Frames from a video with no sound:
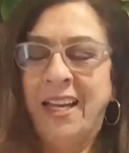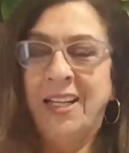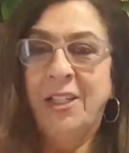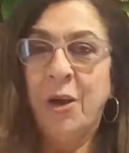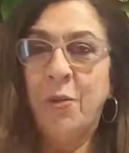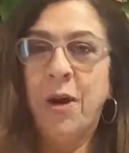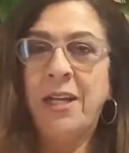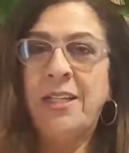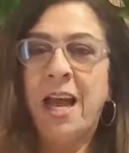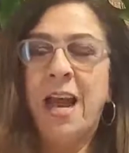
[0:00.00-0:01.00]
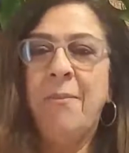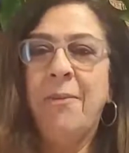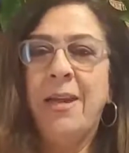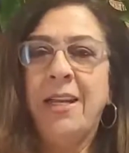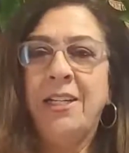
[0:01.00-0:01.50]
So what
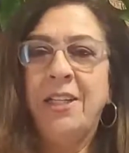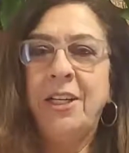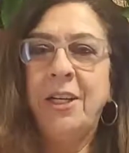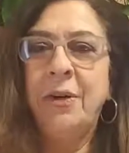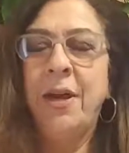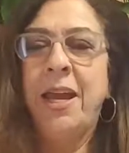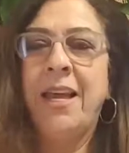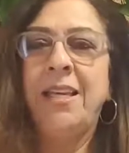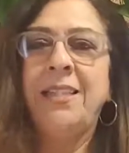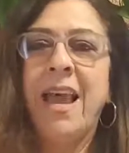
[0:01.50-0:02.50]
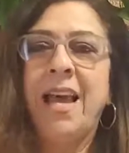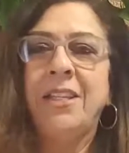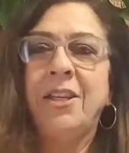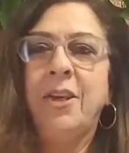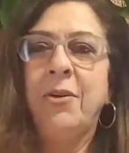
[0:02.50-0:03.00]
I'm going to do is
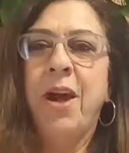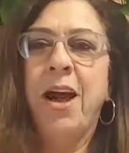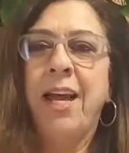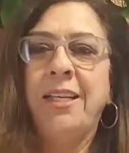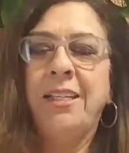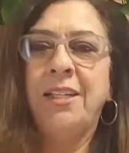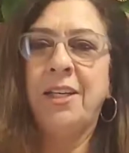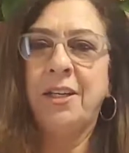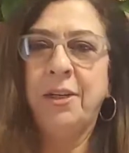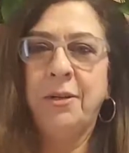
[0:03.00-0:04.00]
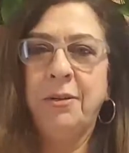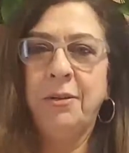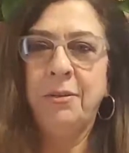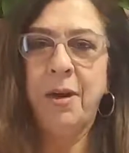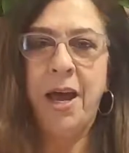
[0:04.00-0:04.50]
ask you guys
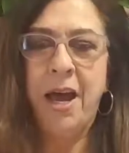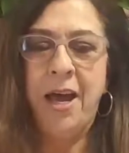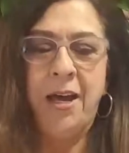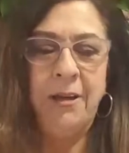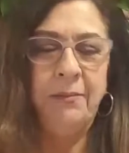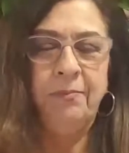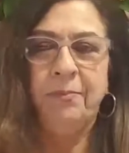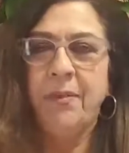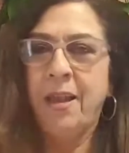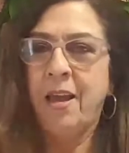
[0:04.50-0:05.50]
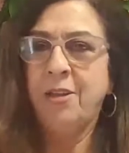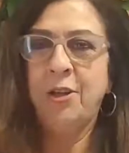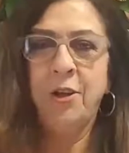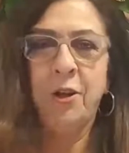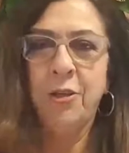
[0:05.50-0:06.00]
to
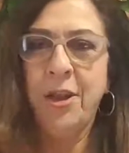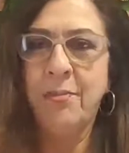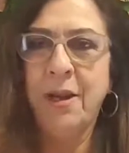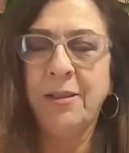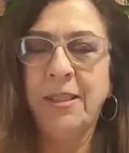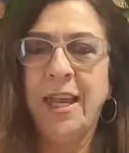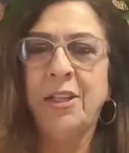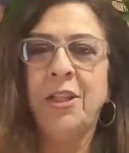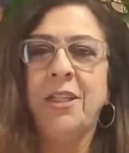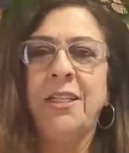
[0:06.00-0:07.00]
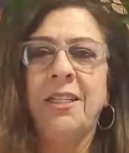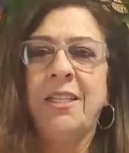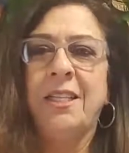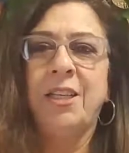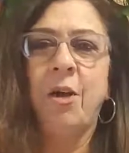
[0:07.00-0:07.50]
do your thumbnail
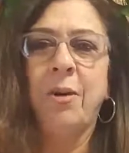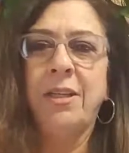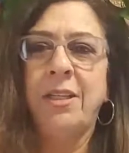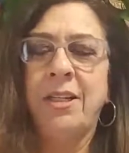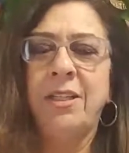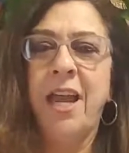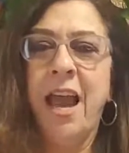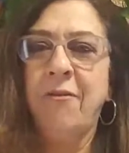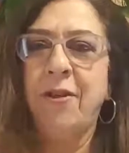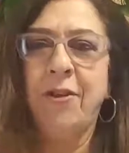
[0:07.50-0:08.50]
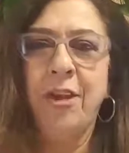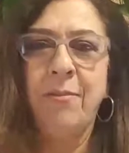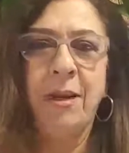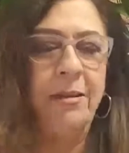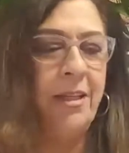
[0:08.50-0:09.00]
sketches. It's always good to have your
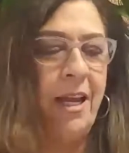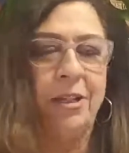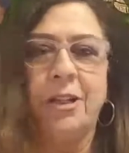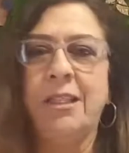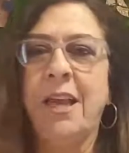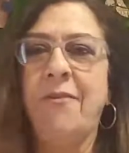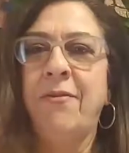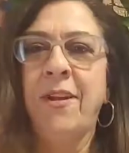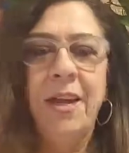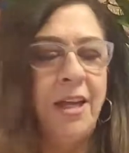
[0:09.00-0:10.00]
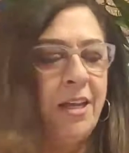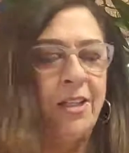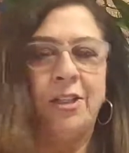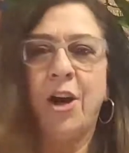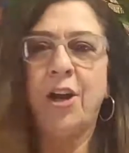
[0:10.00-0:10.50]
thumbnail sketches. I've
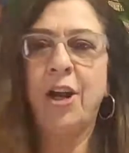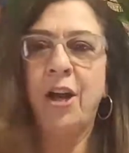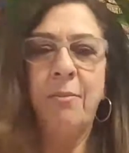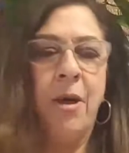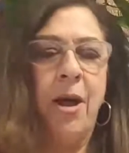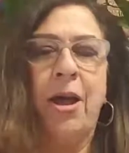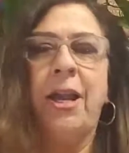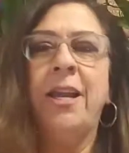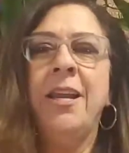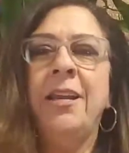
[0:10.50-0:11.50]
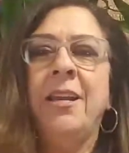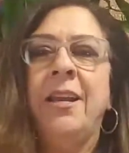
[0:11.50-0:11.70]
started on mine.